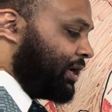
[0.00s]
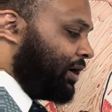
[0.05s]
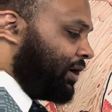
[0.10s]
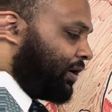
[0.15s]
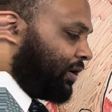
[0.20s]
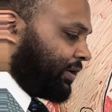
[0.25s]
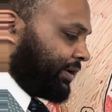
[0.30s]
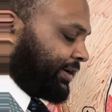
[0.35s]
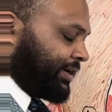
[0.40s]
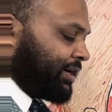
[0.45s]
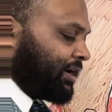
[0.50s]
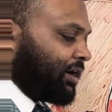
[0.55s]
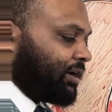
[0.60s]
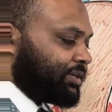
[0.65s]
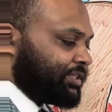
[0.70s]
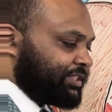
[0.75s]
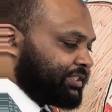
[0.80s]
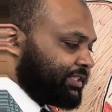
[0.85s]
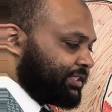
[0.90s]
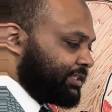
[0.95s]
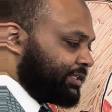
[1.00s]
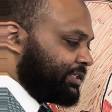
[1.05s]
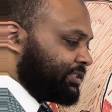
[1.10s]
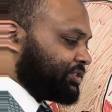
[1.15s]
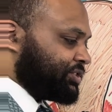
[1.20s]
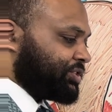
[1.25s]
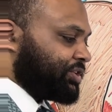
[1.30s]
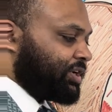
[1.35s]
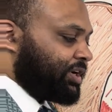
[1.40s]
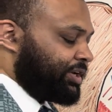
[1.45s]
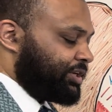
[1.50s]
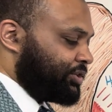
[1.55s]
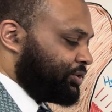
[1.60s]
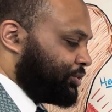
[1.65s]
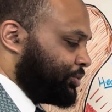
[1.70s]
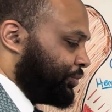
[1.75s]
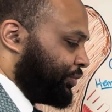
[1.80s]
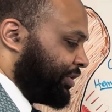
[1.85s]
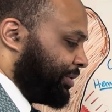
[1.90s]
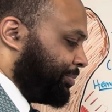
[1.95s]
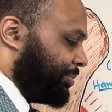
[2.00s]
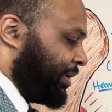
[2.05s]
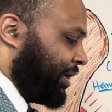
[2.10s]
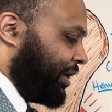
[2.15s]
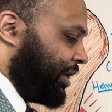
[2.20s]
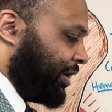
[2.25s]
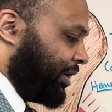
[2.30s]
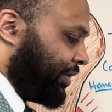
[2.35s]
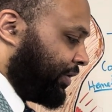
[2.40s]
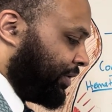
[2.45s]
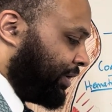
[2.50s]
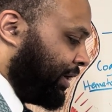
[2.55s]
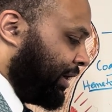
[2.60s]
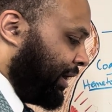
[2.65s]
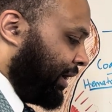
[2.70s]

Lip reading: are constantly trying to repair